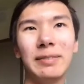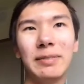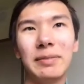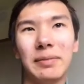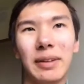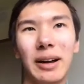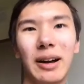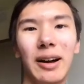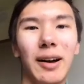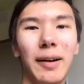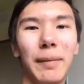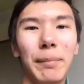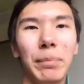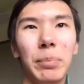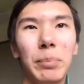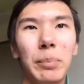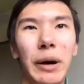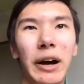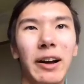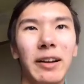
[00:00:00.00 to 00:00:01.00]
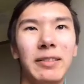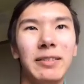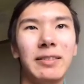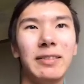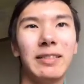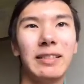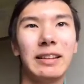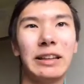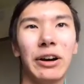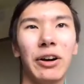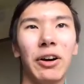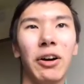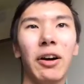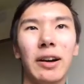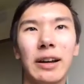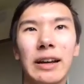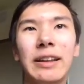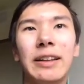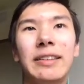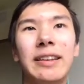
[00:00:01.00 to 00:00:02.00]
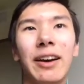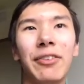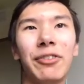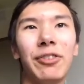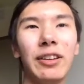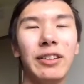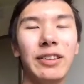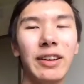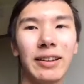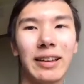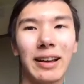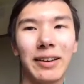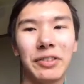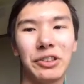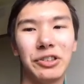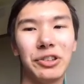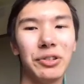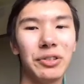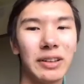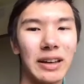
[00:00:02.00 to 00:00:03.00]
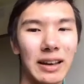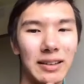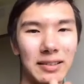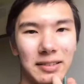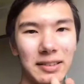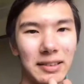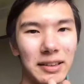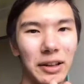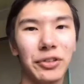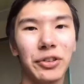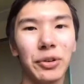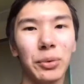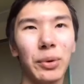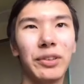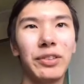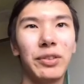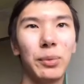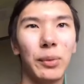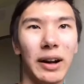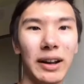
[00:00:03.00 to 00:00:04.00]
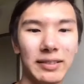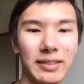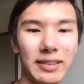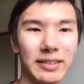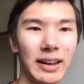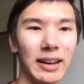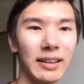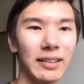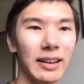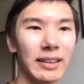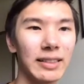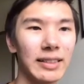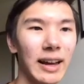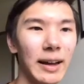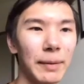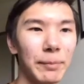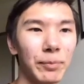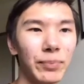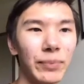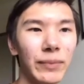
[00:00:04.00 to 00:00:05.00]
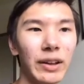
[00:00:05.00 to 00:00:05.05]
But it definitely does have its use cases. There's a reason why it's designed like that.